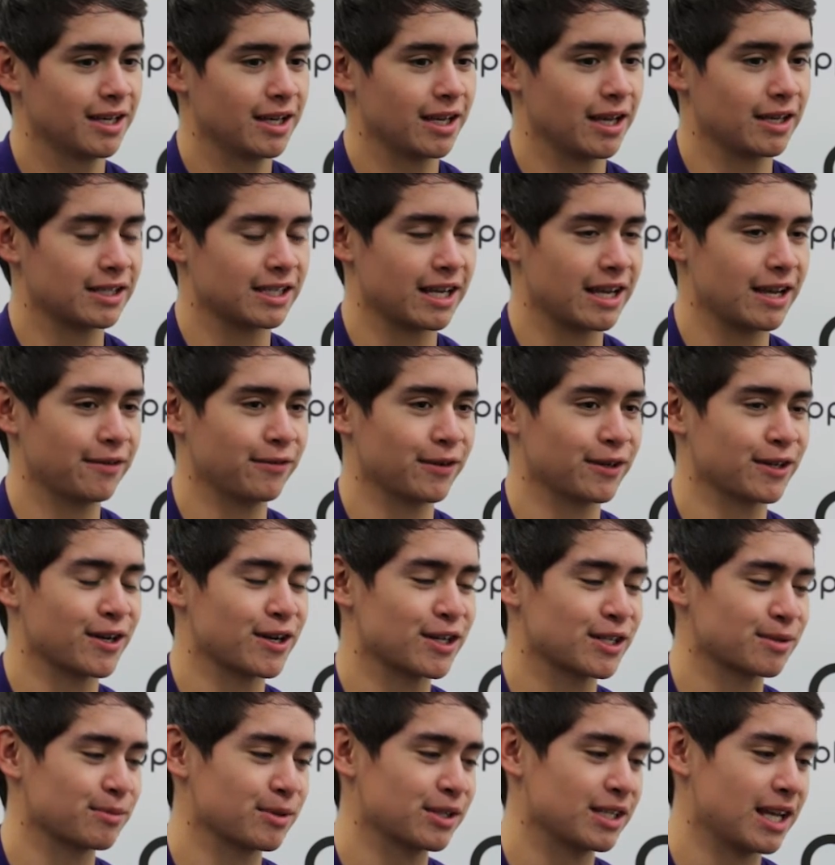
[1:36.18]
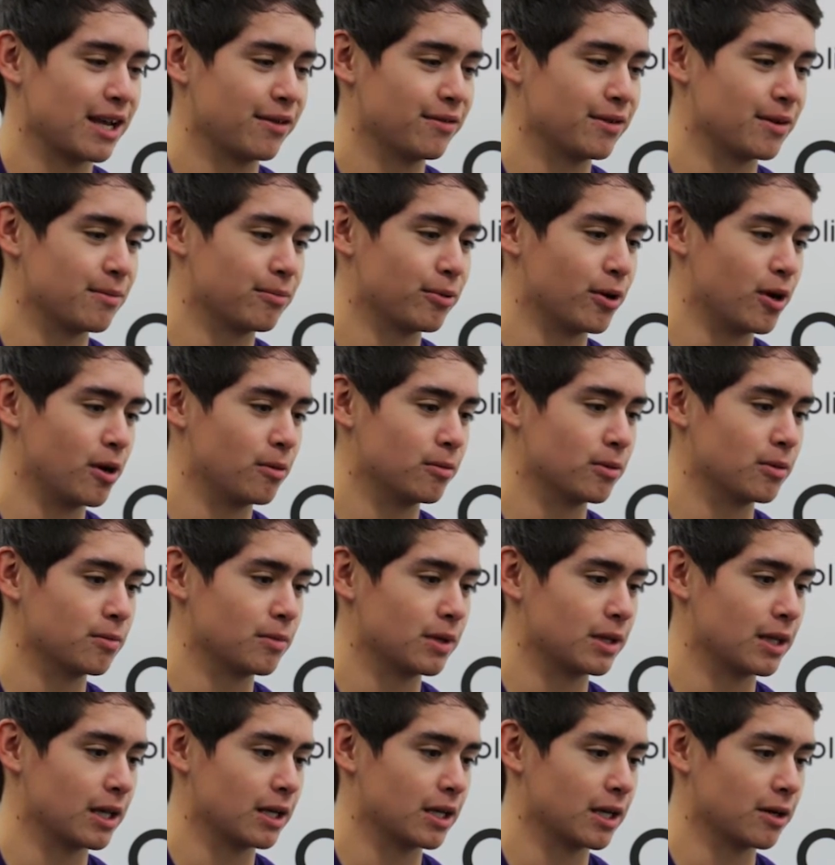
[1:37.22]
say if a customer's having a problem
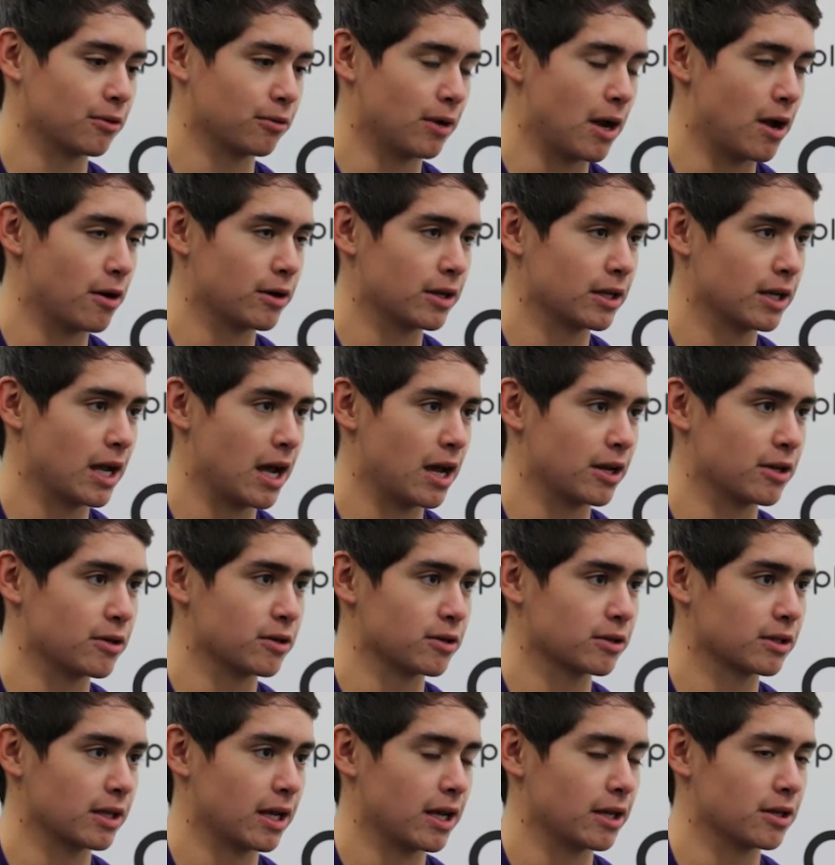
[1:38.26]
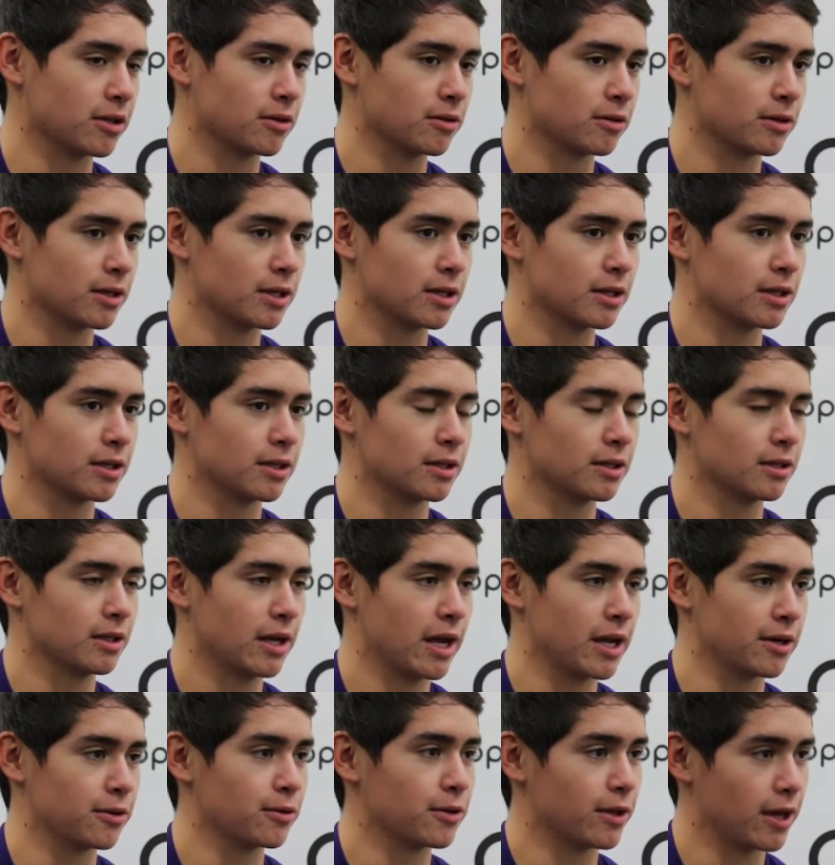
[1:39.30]
and they get rowdy, how do you, how do you uh,
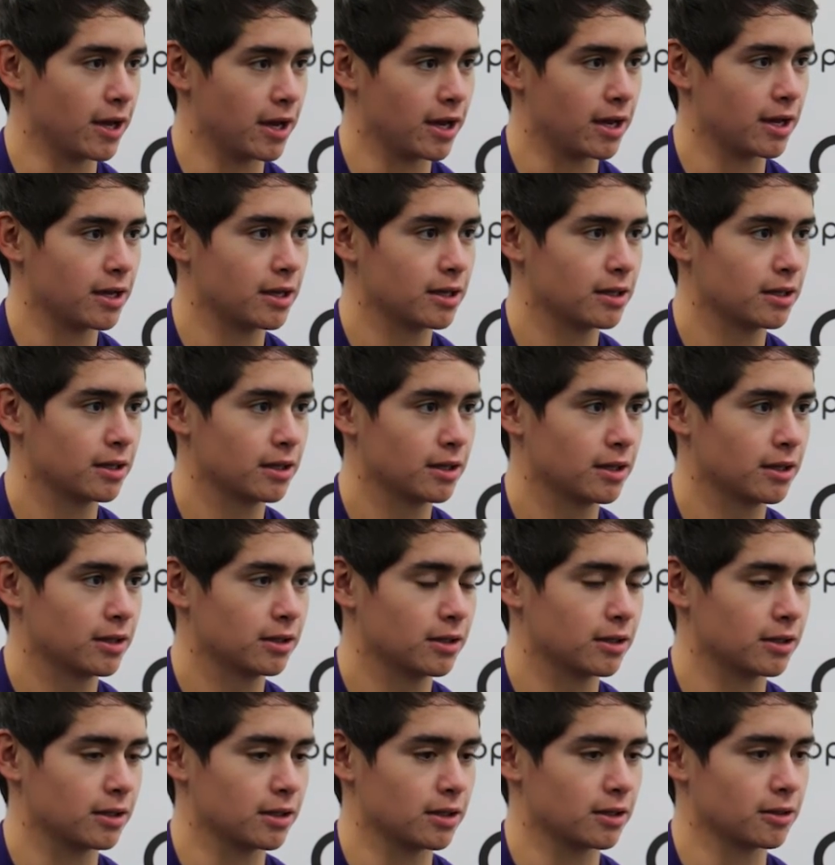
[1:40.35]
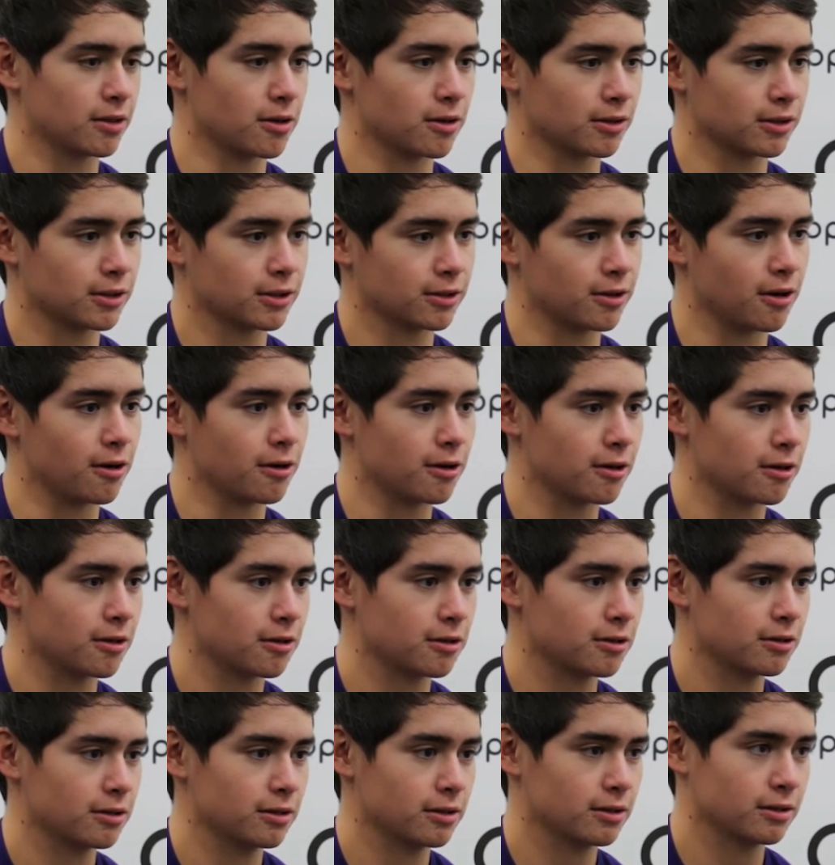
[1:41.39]
handle that? The thing called
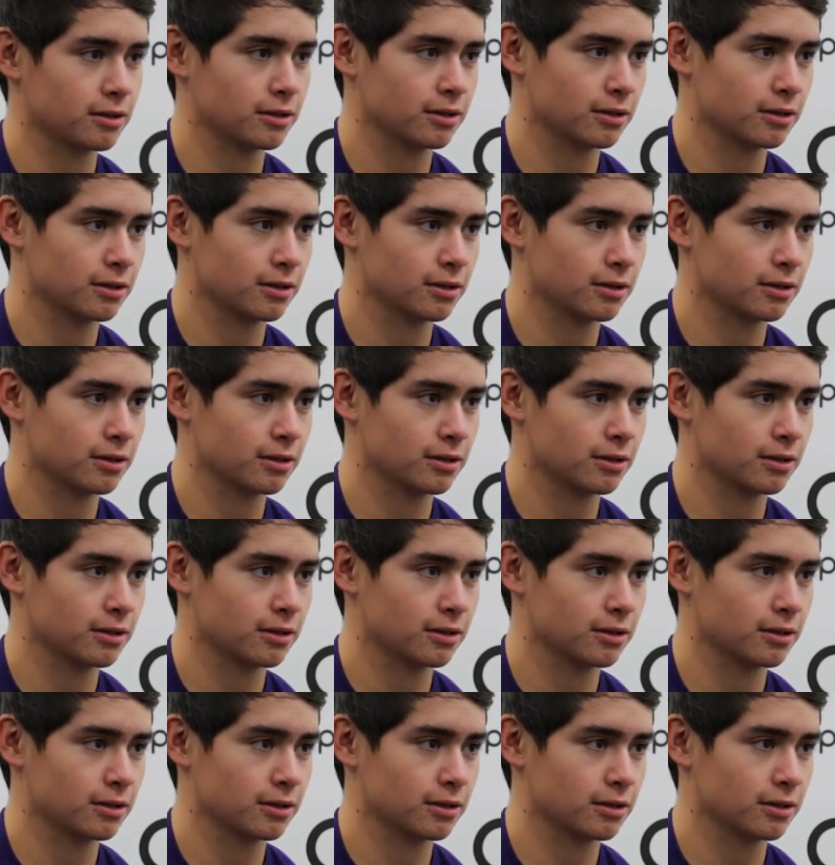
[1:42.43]
stars.